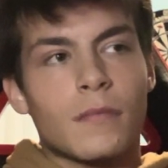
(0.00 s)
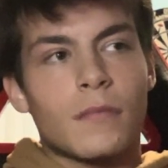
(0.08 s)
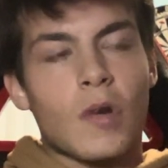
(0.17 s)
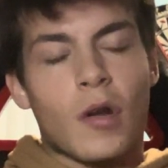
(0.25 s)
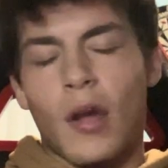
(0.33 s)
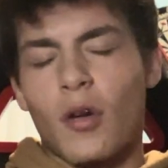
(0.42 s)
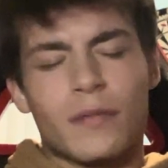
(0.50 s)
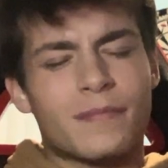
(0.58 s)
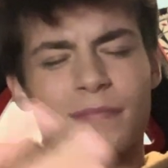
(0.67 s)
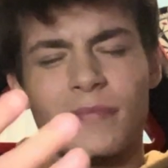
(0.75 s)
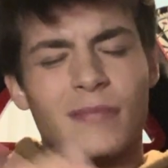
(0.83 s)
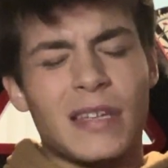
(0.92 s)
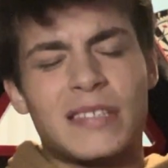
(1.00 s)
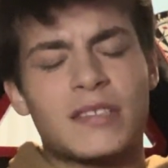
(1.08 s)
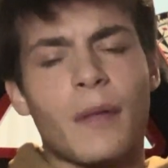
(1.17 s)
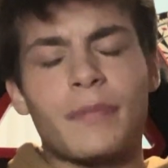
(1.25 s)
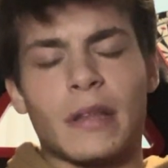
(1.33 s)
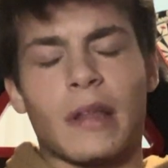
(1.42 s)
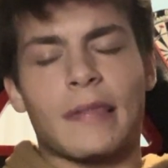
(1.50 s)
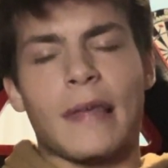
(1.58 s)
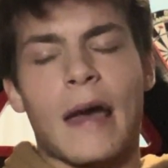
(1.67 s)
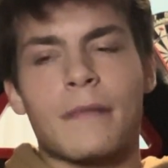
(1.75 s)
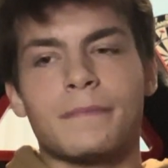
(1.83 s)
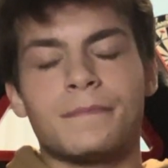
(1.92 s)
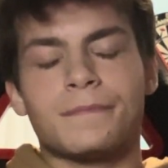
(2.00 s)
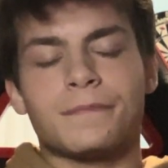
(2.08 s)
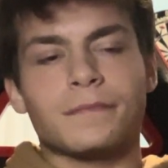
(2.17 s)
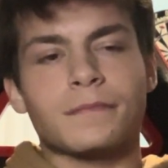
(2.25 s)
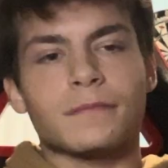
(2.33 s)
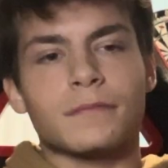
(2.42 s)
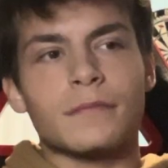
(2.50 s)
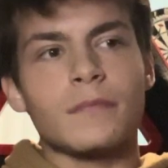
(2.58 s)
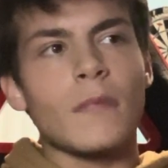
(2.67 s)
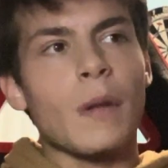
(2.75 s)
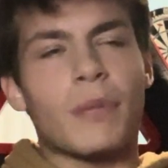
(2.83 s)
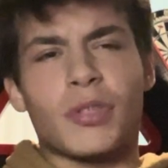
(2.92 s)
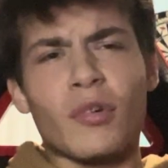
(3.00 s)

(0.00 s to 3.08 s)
Okay, or it's something like that. But